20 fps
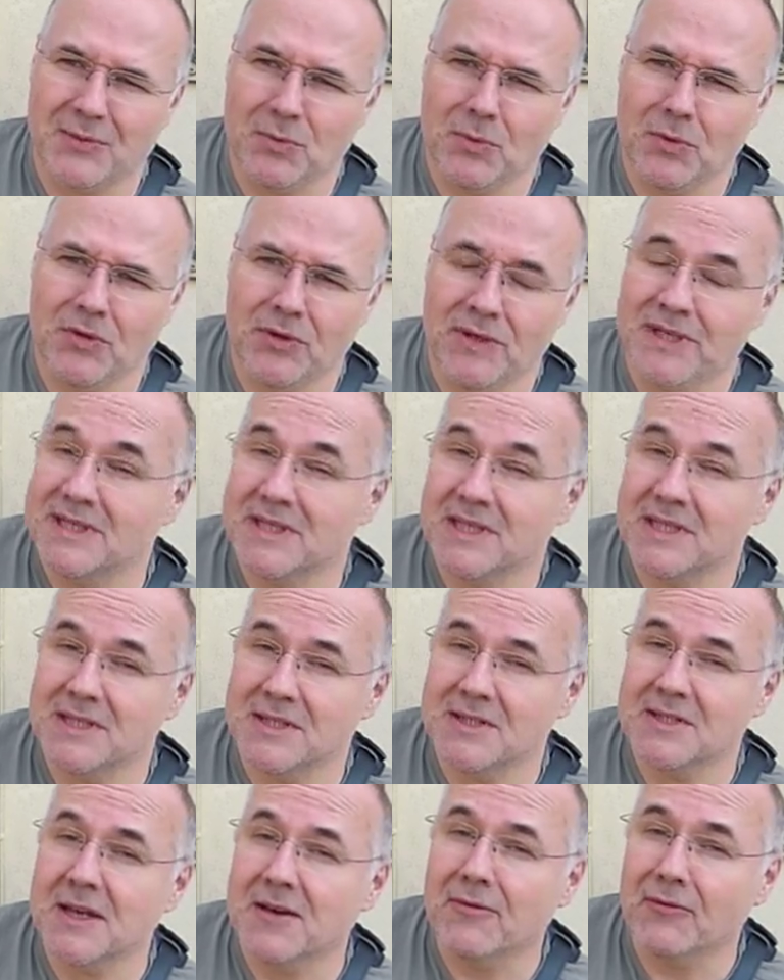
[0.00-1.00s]
to wonder, is
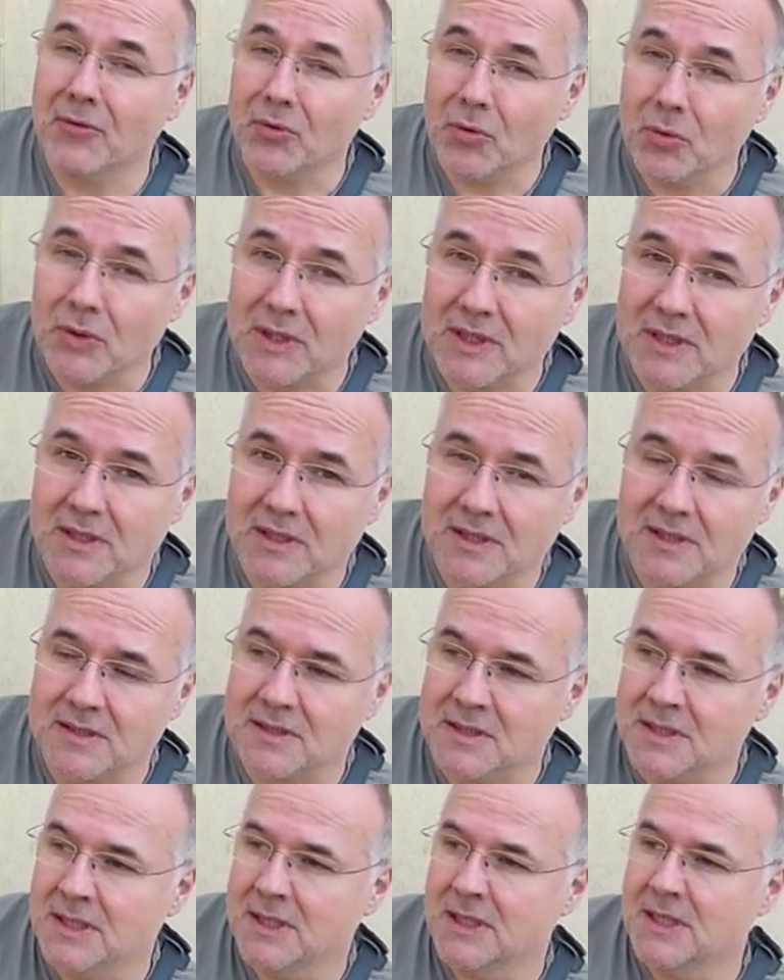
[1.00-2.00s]
this the same for all
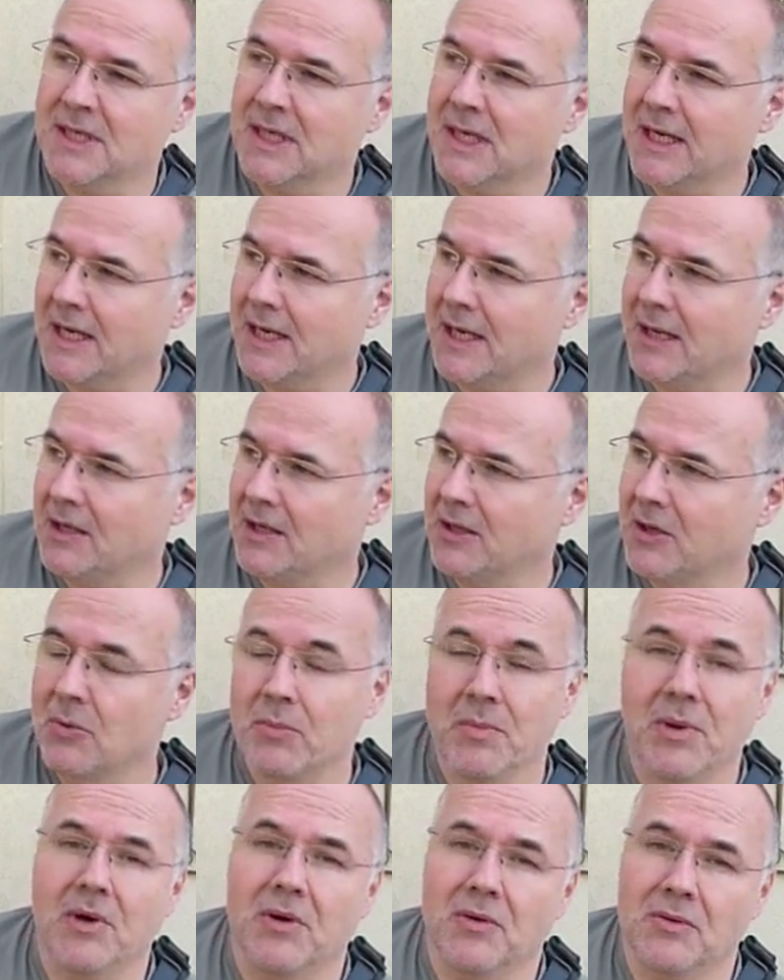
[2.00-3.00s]
guitars? And lo
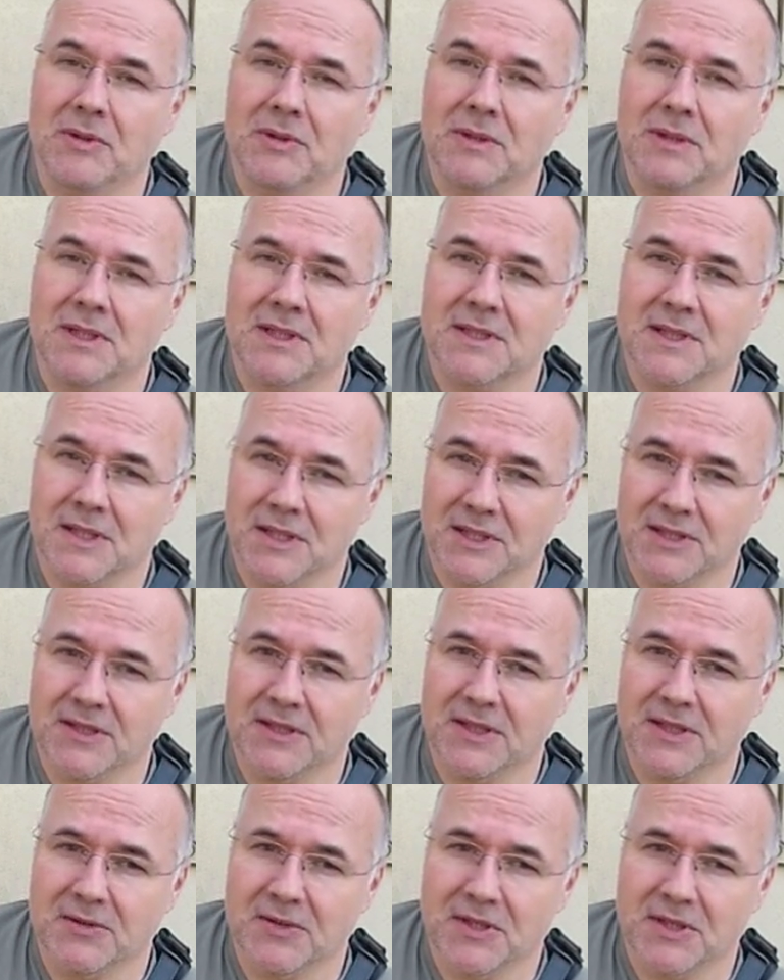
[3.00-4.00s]
and behold, I started
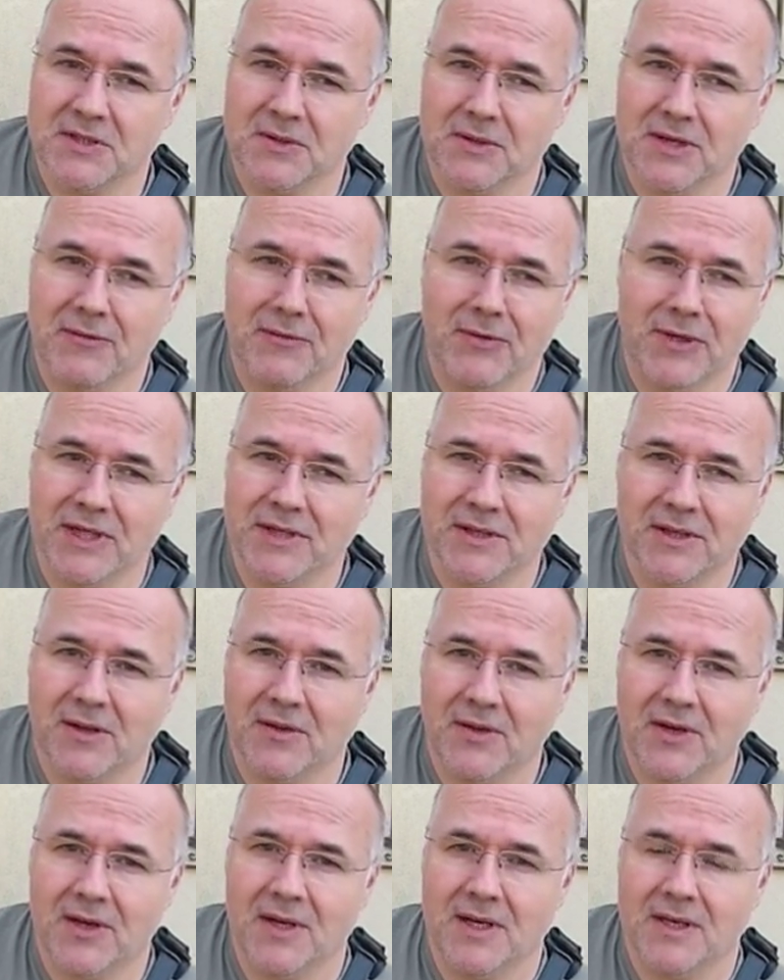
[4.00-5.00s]
to notice on every
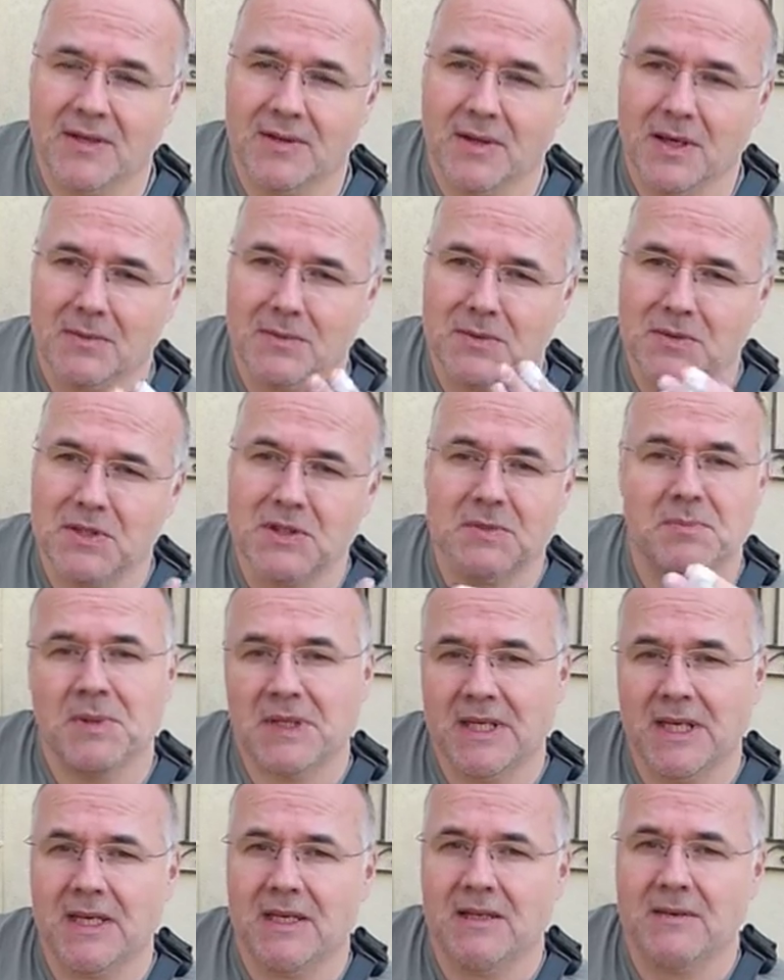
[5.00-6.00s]
guitar that I was just
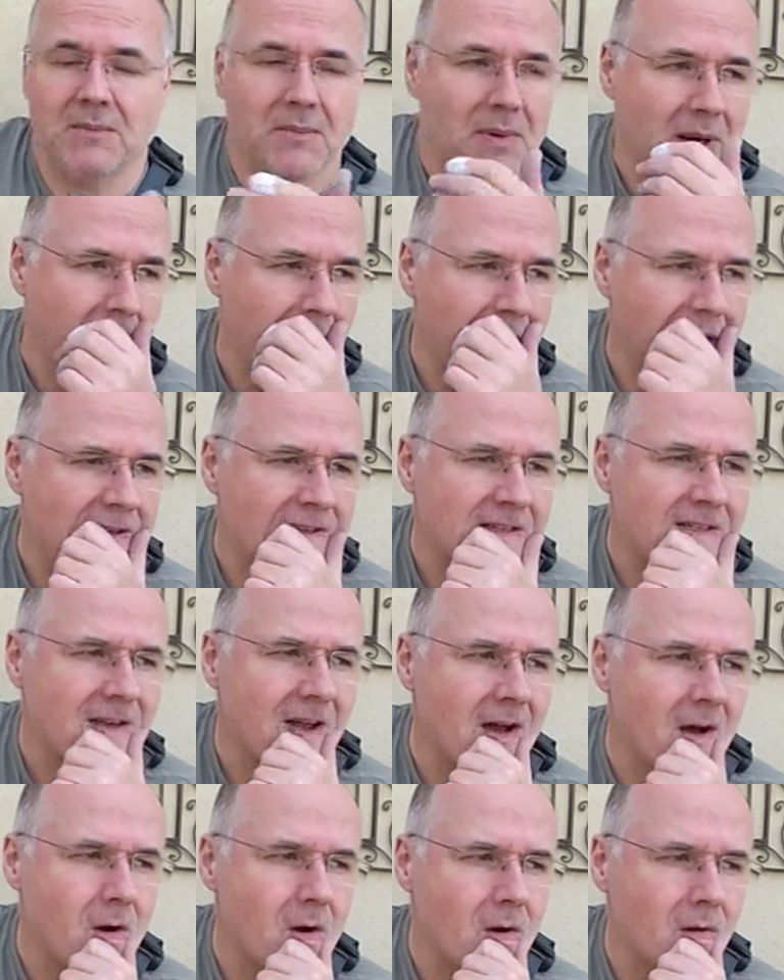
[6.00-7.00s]
beginning to buy and
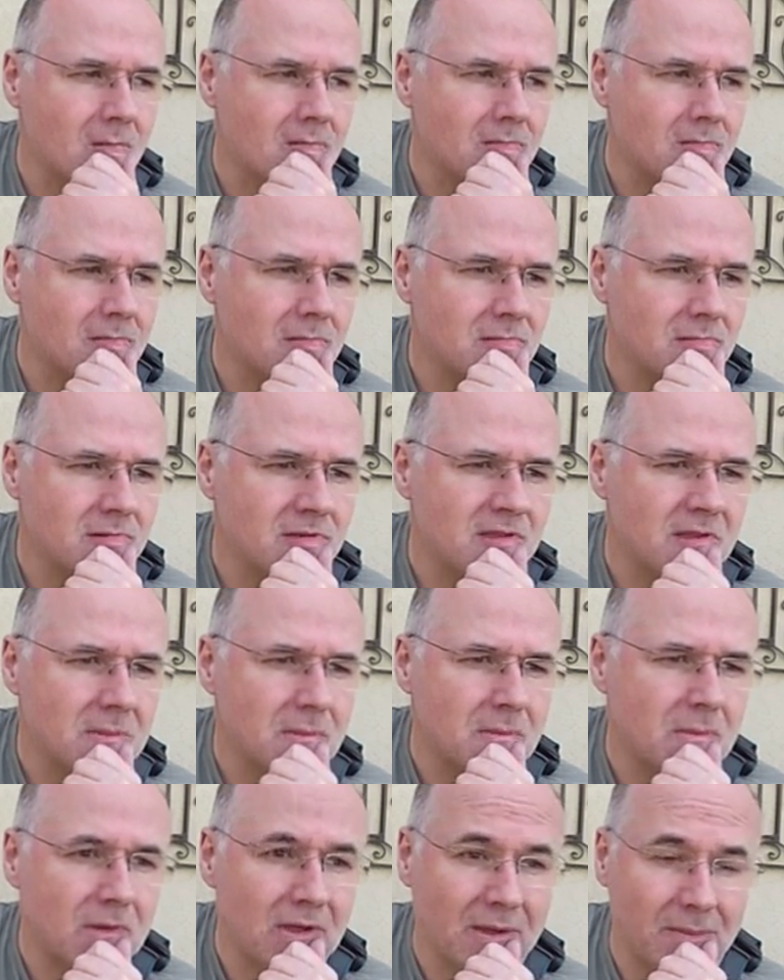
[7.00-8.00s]
sell
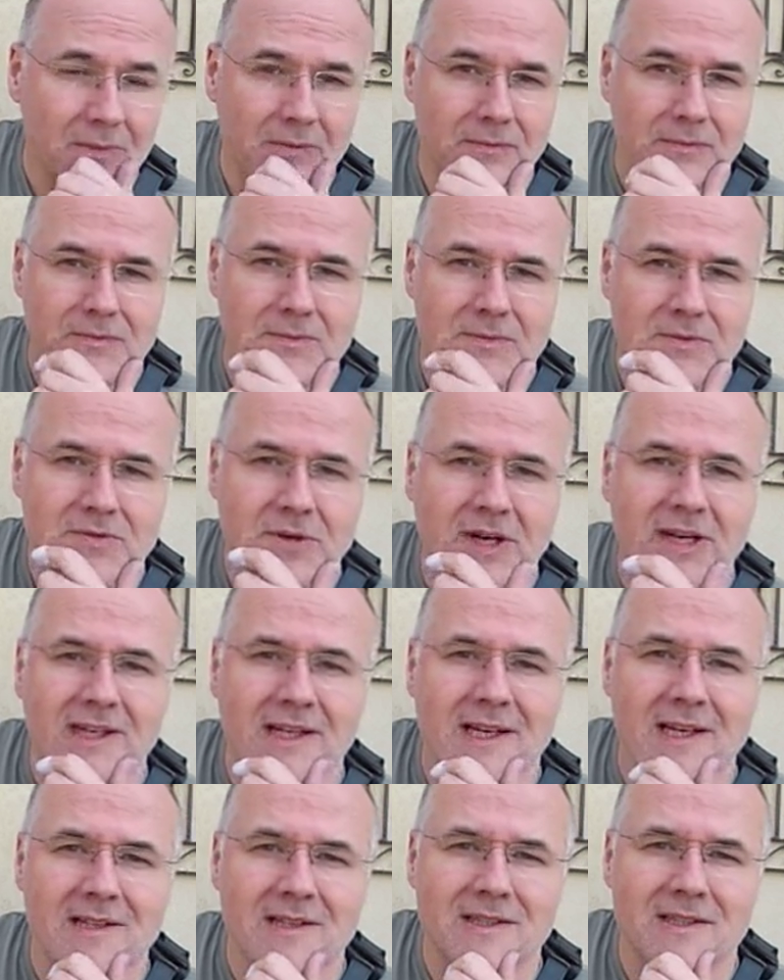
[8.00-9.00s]
a couple of
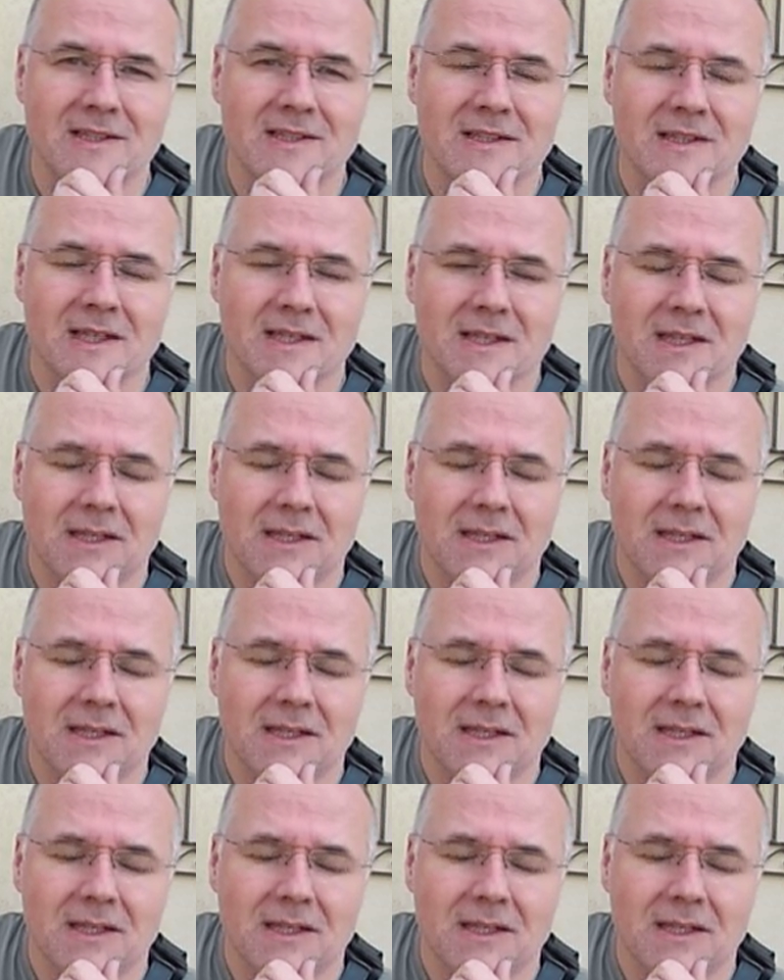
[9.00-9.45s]
Stratocasters.